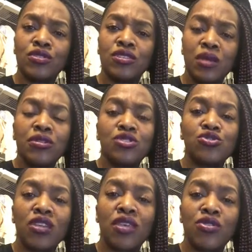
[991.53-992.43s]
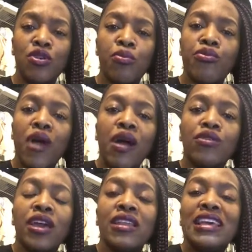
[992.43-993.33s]
demonstrate that they're
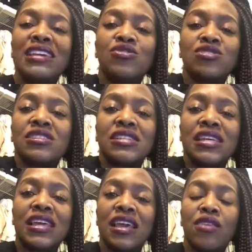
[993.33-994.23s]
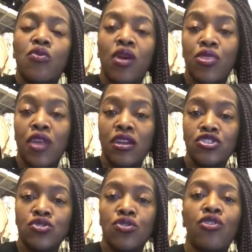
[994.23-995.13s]
proud and interested in what they
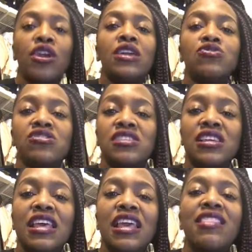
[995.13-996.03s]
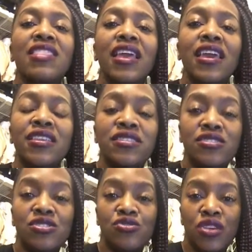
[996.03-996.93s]
do. They're interested in the
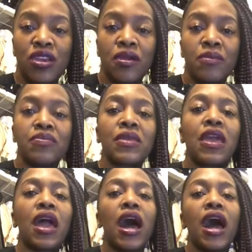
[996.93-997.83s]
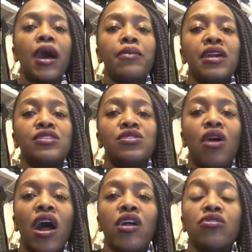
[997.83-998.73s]
industry. And so
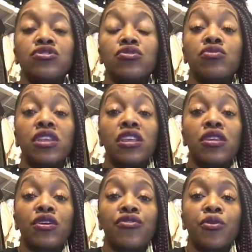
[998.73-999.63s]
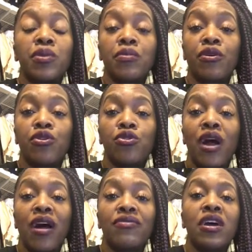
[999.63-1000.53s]
I also really look for people who
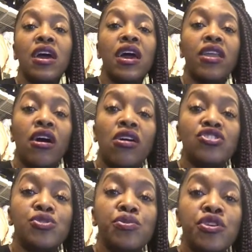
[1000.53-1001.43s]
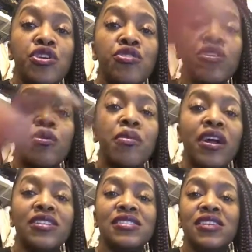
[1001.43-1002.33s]
have an entrepreneurial
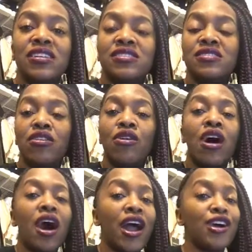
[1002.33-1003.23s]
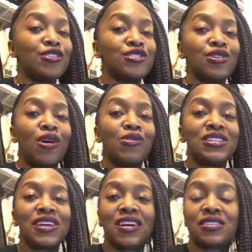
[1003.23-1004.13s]
mindset. So I also
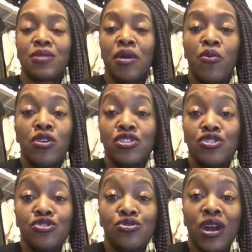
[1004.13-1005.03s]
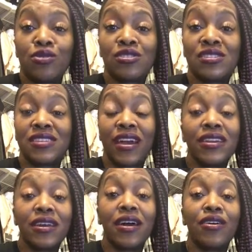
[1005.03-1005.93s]
always ask about what do you do
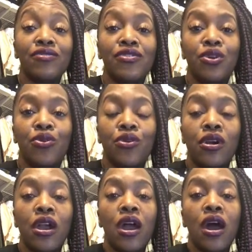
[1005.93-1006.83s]
outside of your